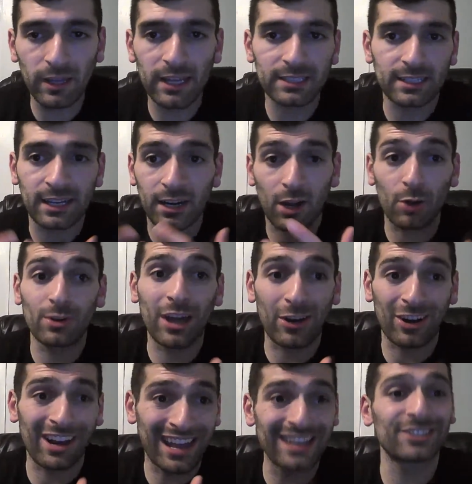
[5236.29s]
It's going to go down
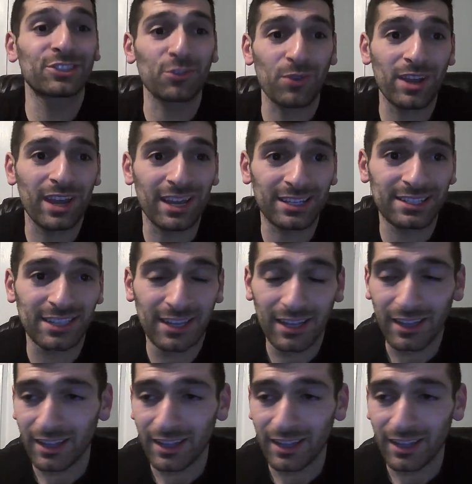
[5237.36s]
in history as